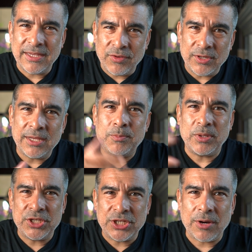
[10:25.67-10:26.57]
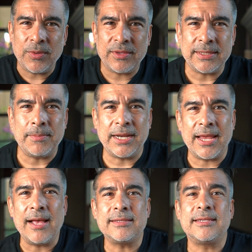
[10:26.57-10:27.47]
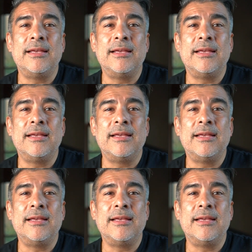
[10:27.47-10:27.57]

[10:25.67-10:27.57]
If you did, please share it with somebody else.